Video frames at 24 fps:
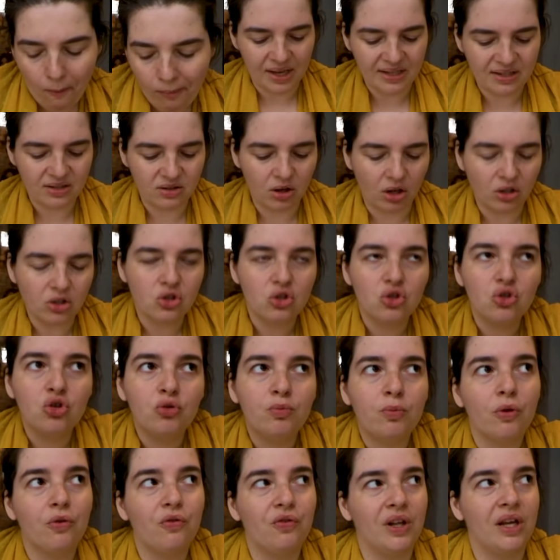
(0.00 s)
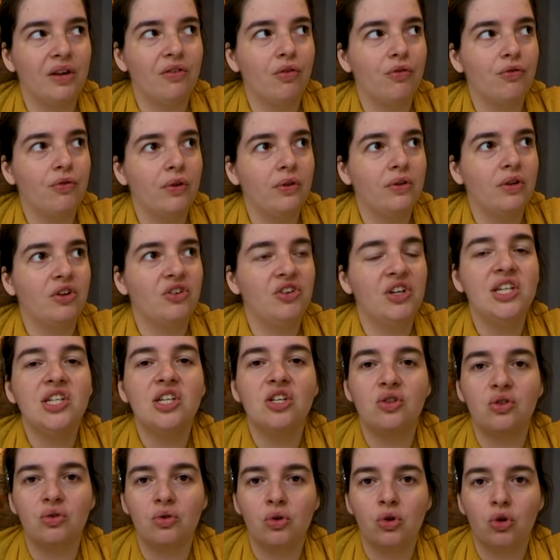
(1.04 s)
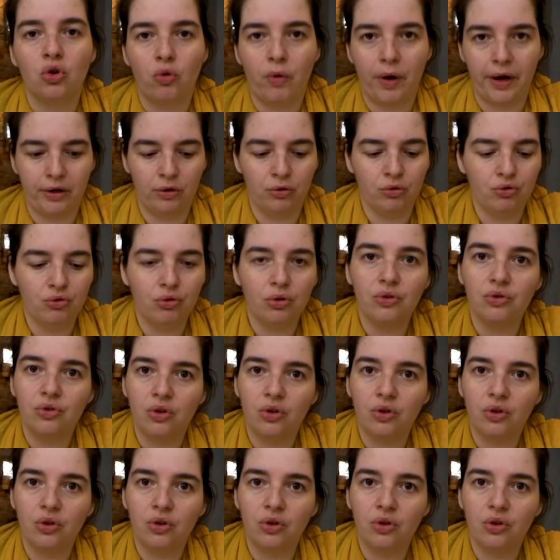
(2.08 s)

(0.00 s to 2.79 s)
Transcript: It's not super flavorful. The cheese is quite neutral,